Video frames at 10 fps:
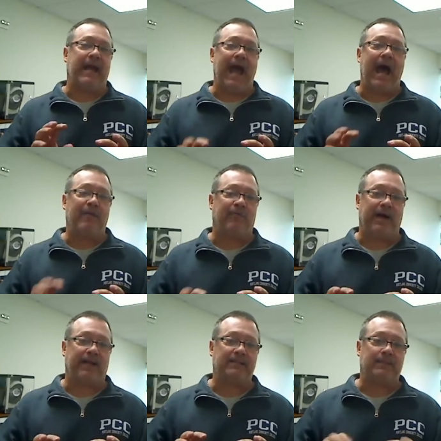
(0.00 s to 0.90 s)

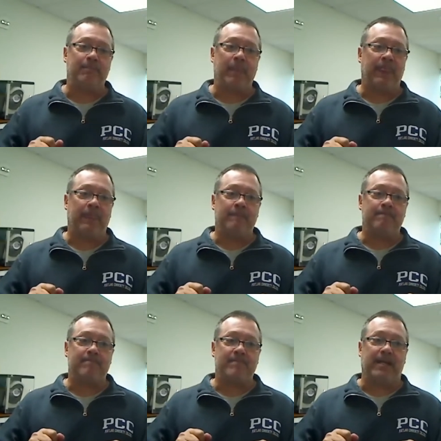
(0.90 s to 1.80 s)
affect
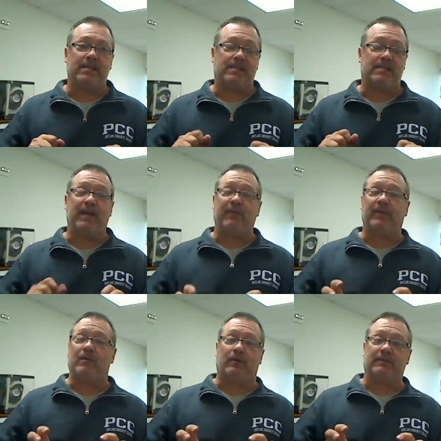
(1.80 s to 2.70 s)
is
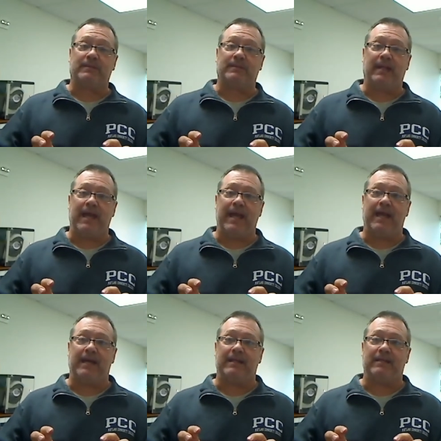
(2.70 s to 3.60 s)
difficult.
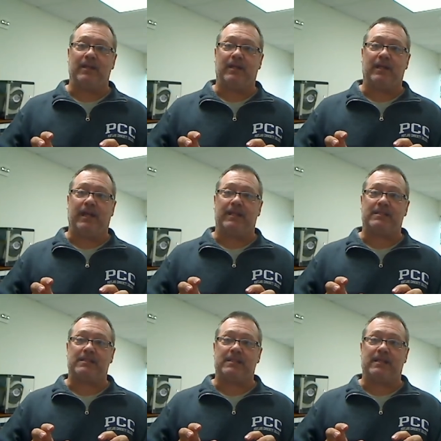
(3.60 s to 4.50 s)
And
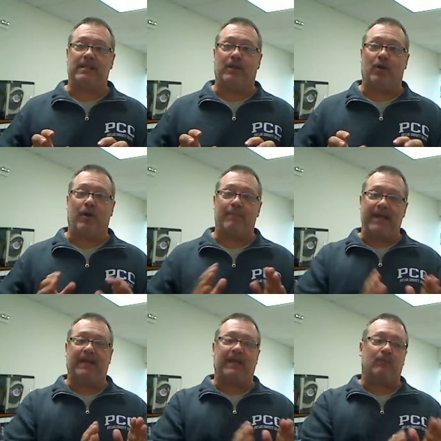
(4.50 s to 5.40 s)
it's, a
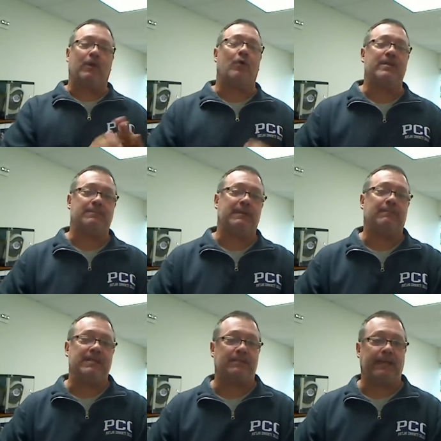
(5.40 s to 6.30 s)
mannequin will always be a
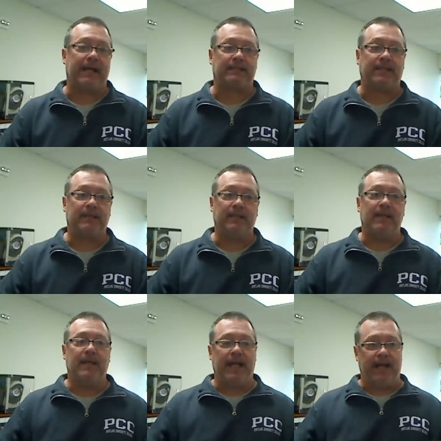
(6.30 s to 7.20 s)
piece of plastic.
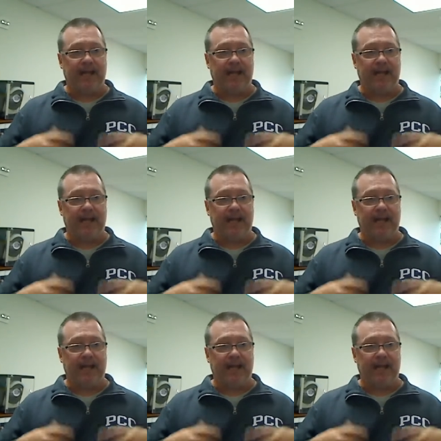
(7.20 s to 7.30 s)
And